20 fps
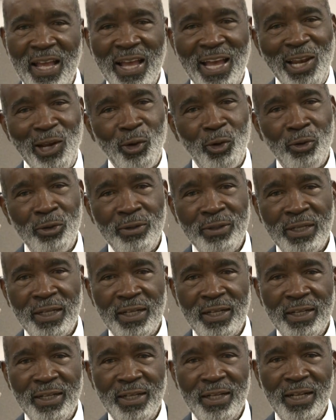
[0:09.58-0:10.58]
Hello,
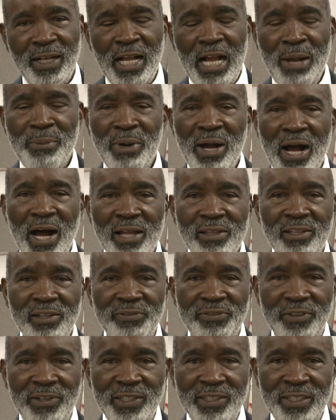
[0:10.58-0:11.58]
I'm Arthur
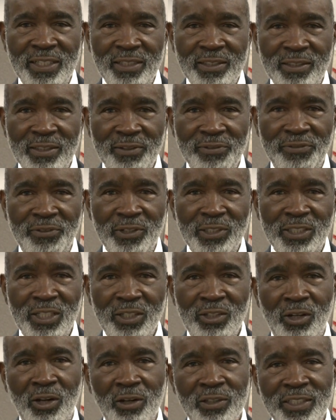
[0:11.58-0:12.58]
Ferdinand, the
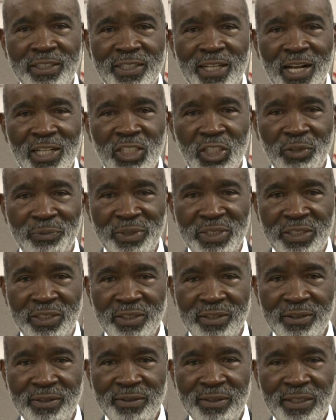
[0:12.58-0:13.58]
Fulton County Tax
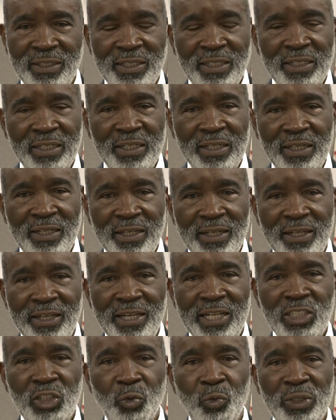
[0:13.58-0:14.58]
Commissioner.
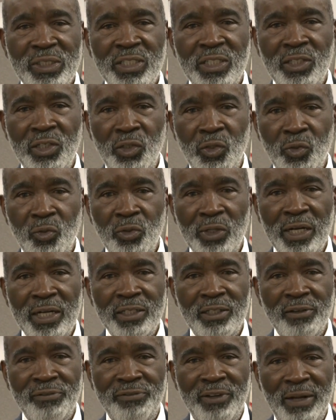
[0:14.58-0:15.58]
Here's wishing you
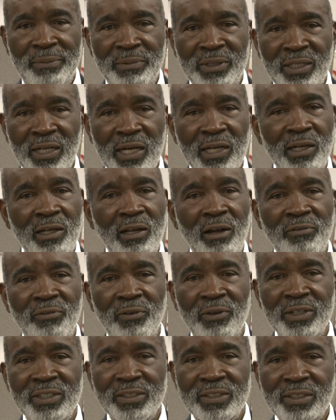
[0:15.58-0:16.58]
and your family and loved
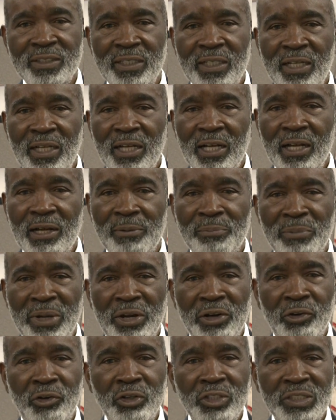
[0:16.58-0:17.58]
ones a
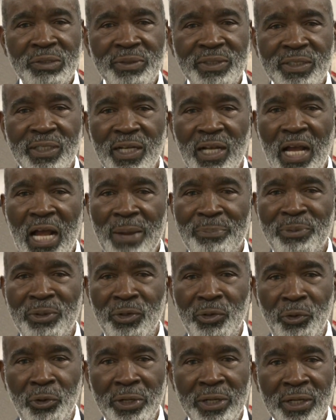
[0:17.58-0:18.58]
Merry Christmas and a Happy
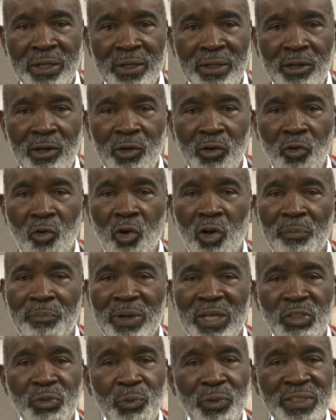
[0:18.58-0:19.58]
New Year, and all
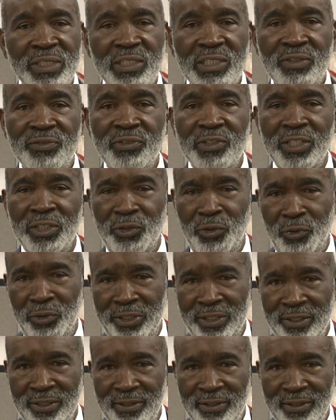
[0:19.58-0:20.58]
best wishes for the new year.